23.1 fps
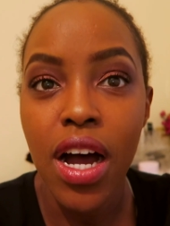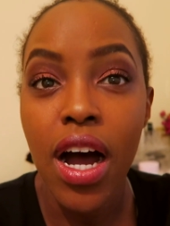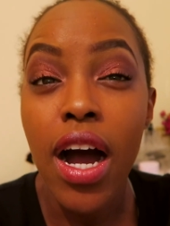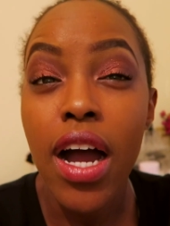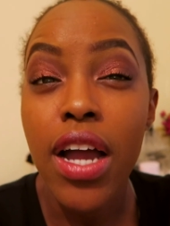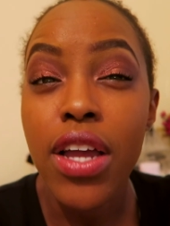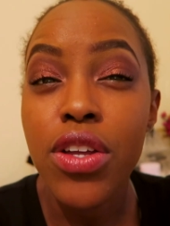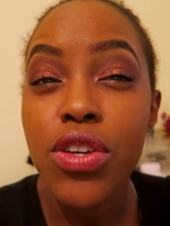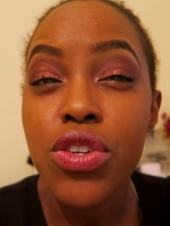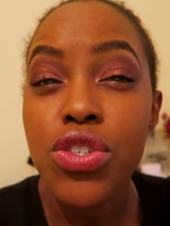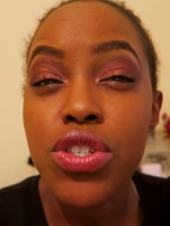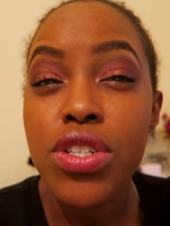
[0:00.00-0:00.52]
I
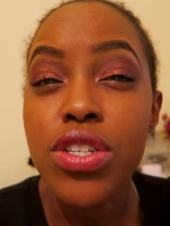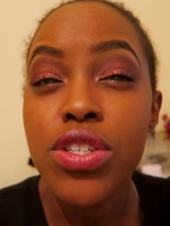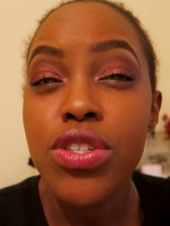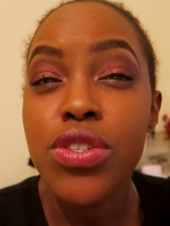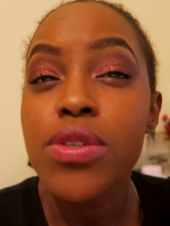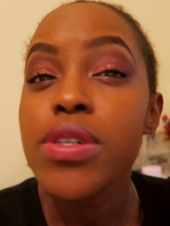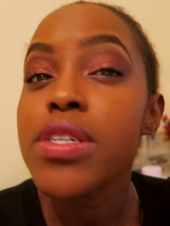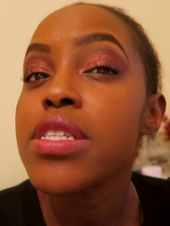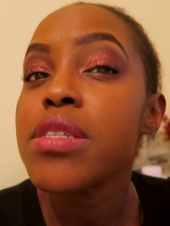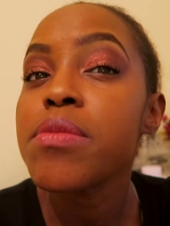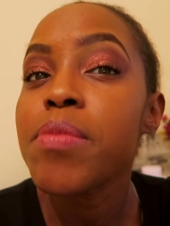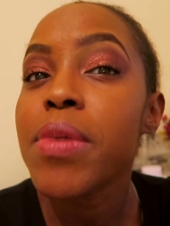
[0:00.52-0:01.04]
usually do,
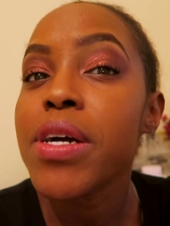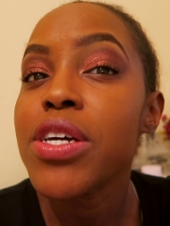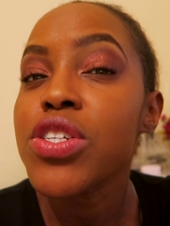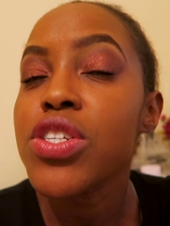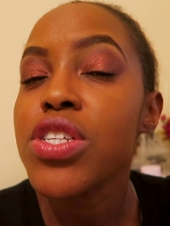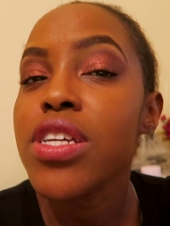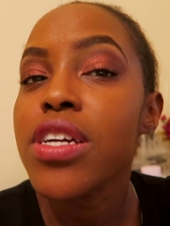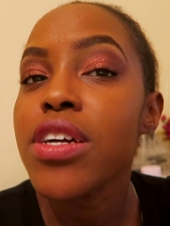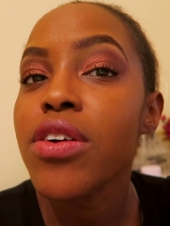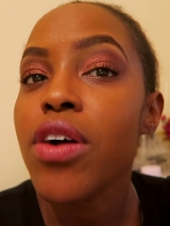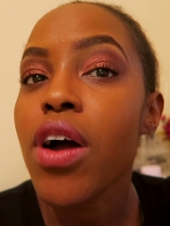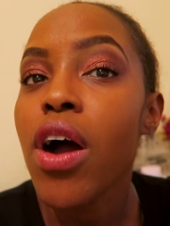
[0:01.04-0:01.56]

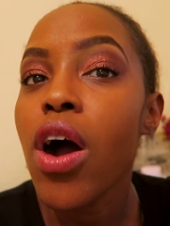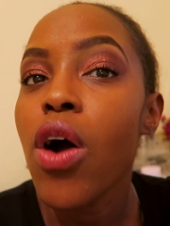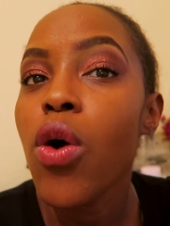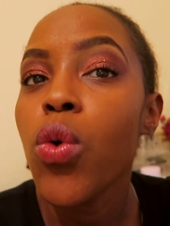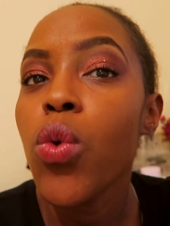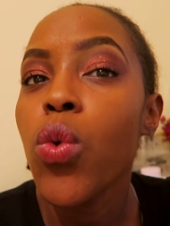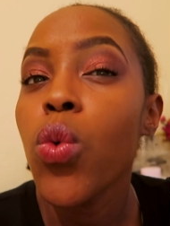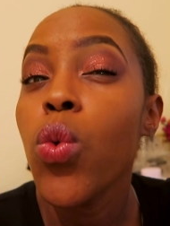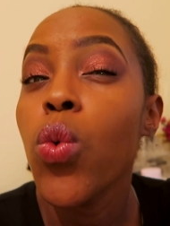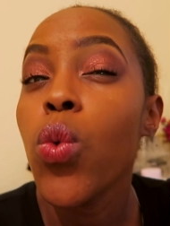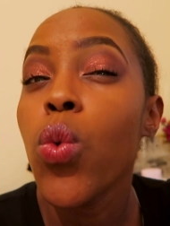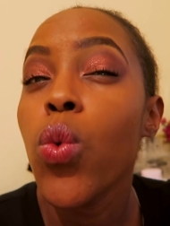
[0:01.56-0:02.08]
especially around
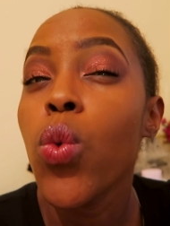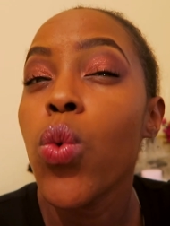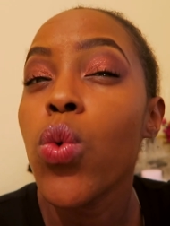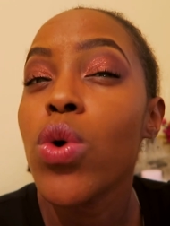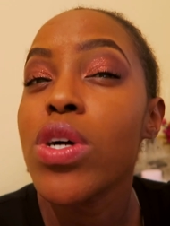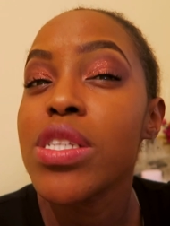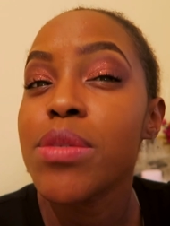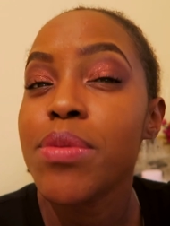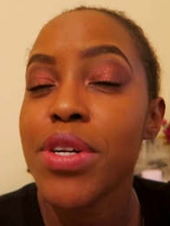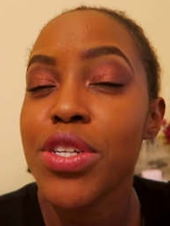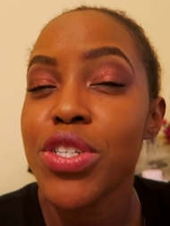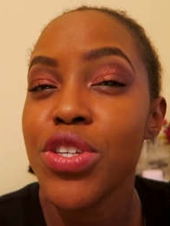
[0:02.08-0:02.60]

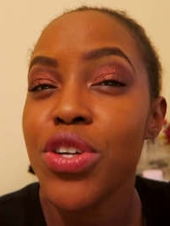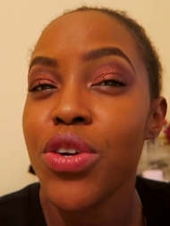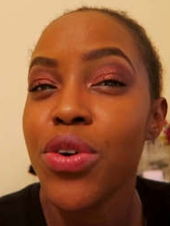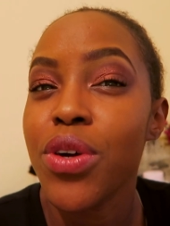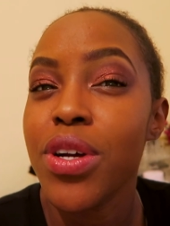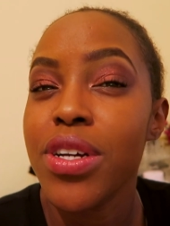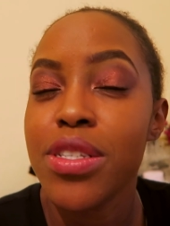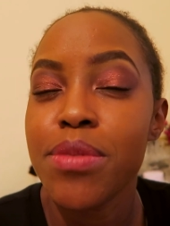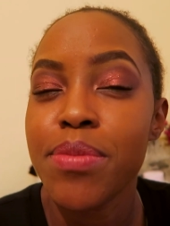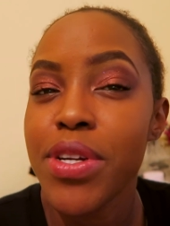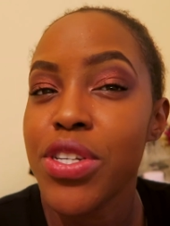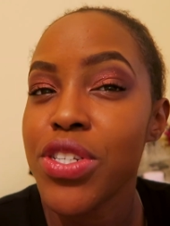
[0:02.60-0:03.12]

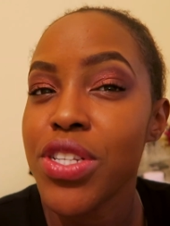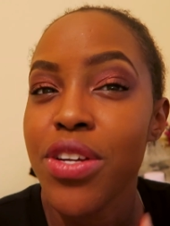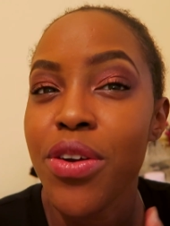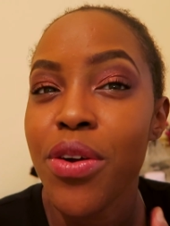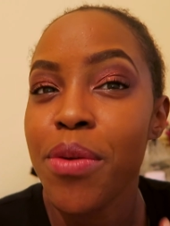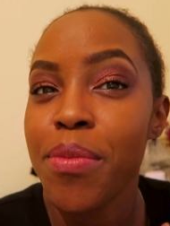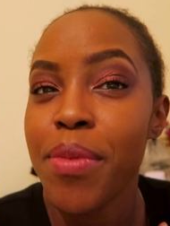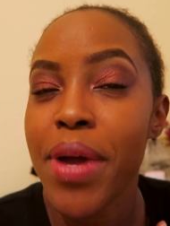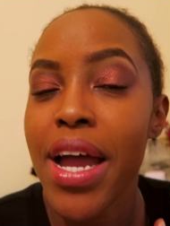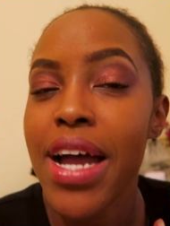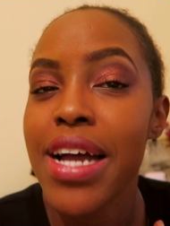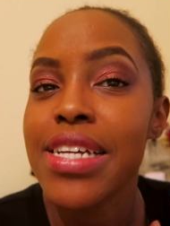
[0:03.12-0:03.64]
my